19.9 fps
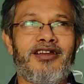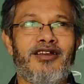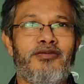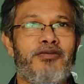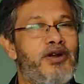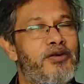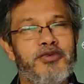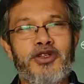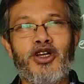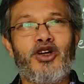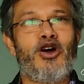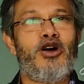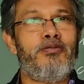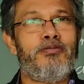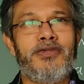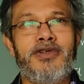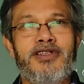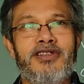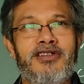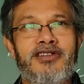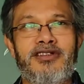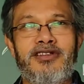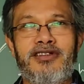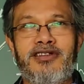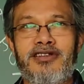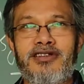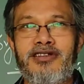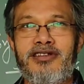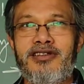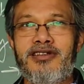from the government,
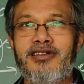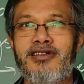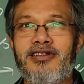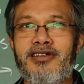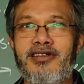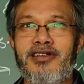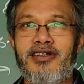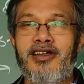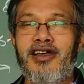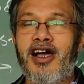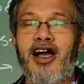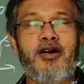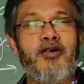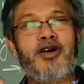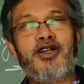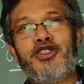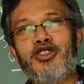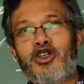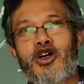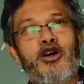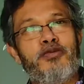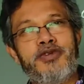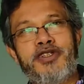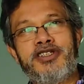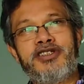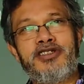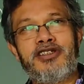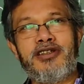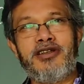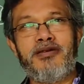our job
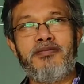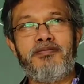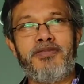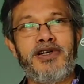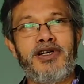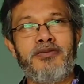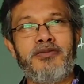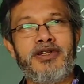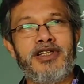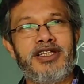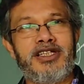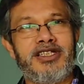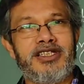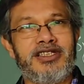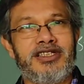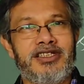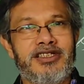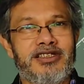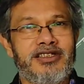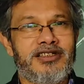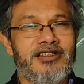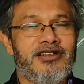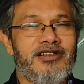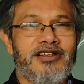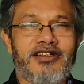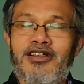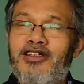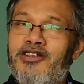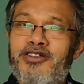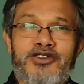is permanent,
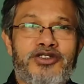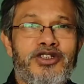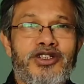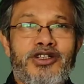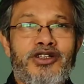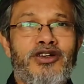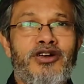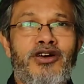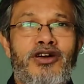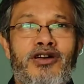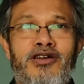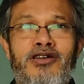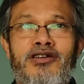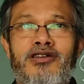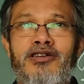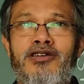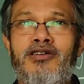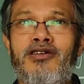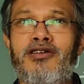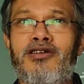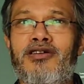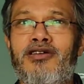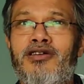secure.